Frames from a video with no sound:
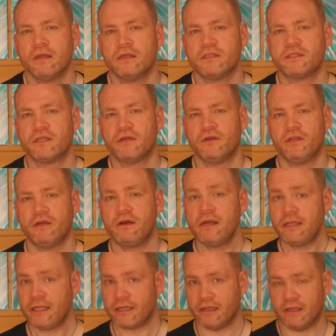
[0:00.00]
So the
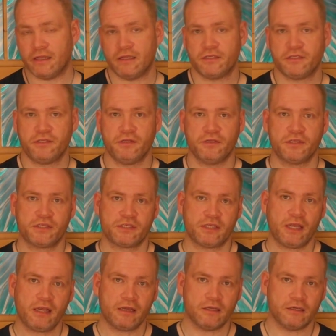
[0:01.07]
idea is to use
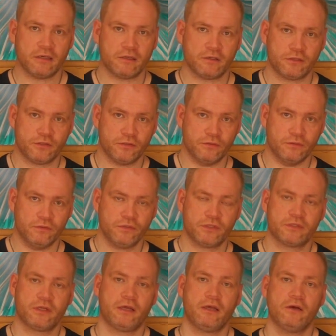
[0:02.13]
sound tools
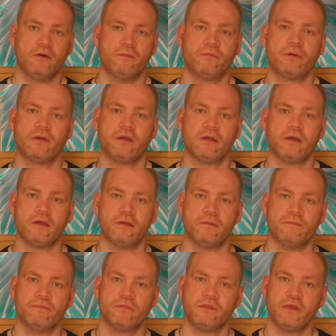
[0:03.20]
to help
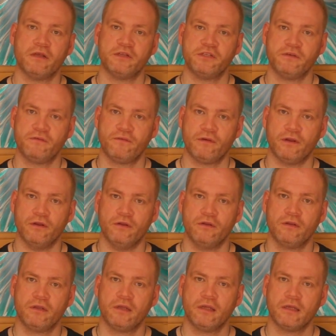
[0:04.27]
the energy flow
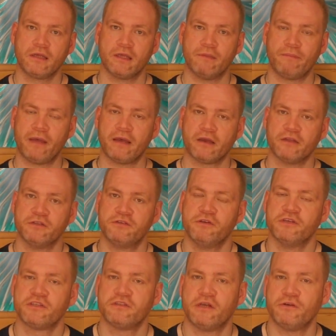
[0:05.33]
get back into
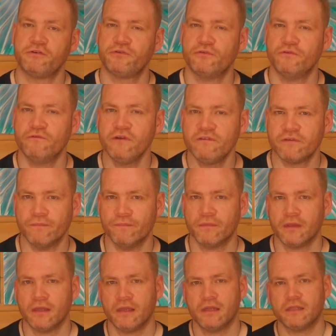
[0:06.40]
its natural rhythm,
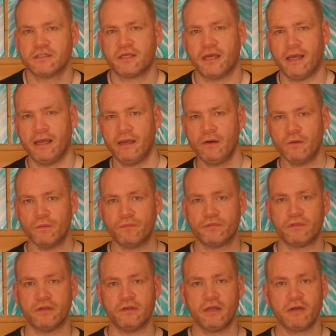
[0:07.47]
to help
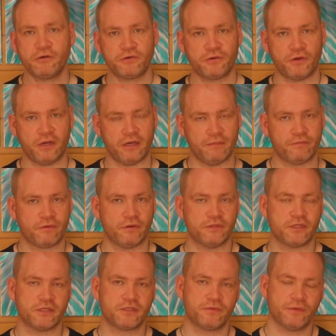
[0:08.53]
the natural healing
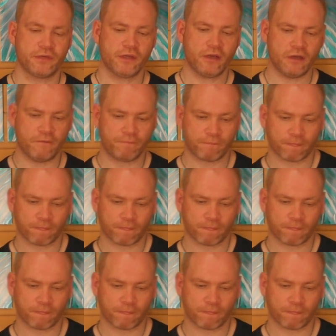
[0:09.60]
process to occur.